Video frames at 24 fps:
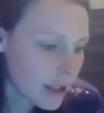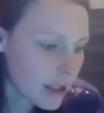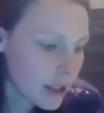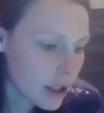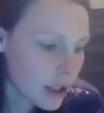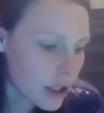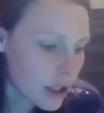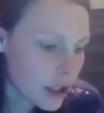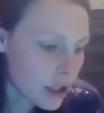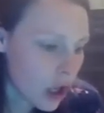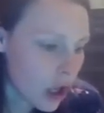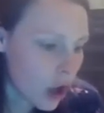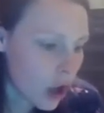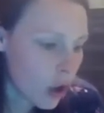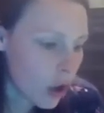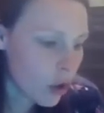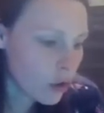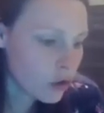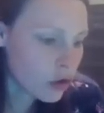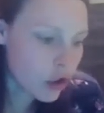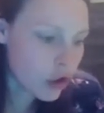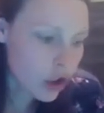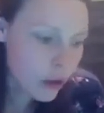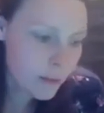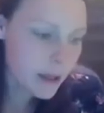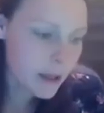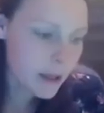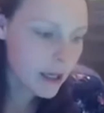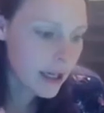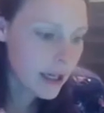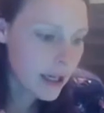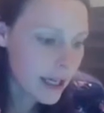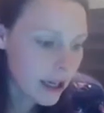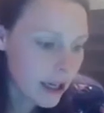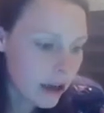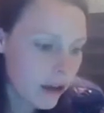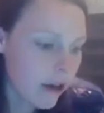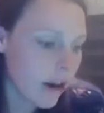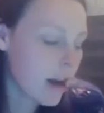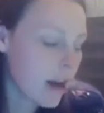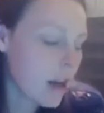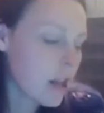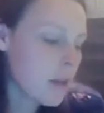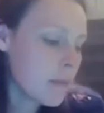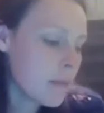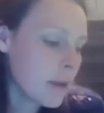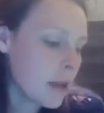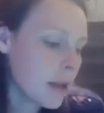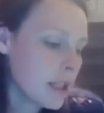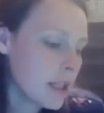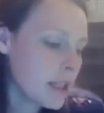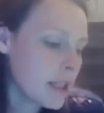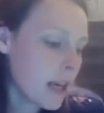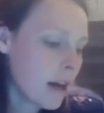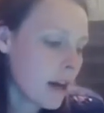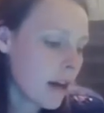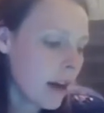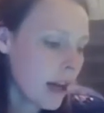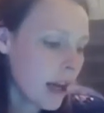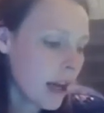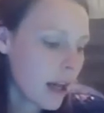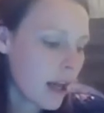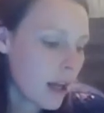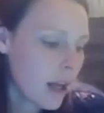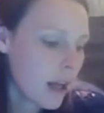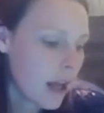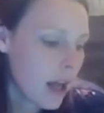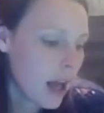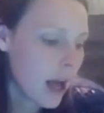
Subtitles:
So Truman integrated the military.